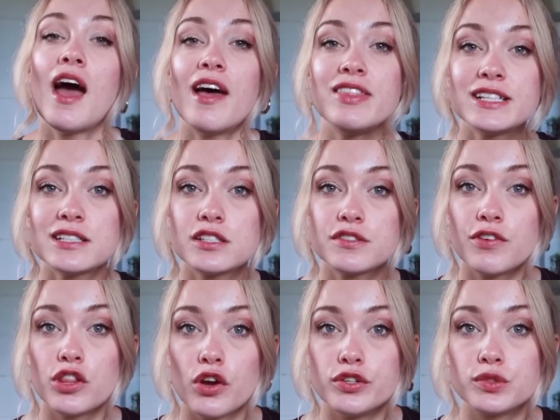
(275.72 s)
And this is for
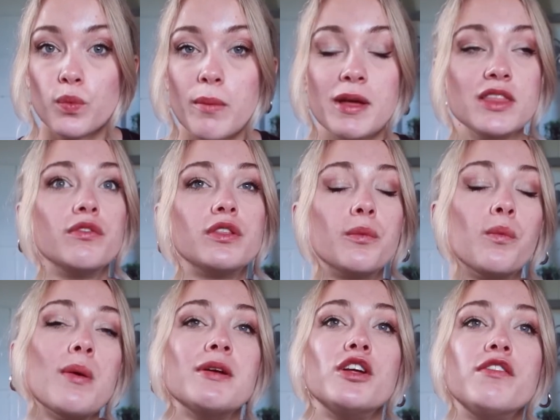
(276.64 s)
those women, the
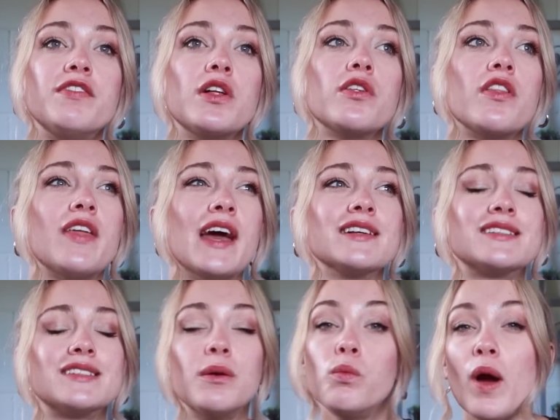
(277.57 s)
women who feel that they're
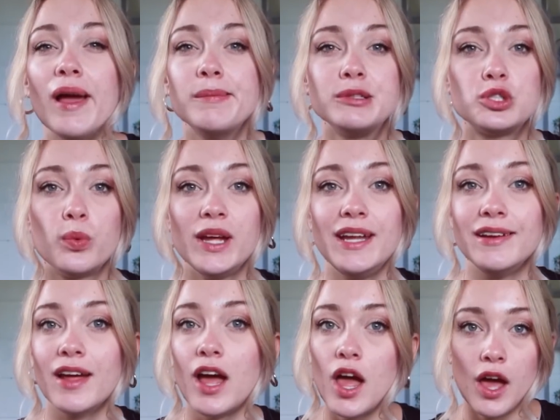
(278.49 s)
somewhere in between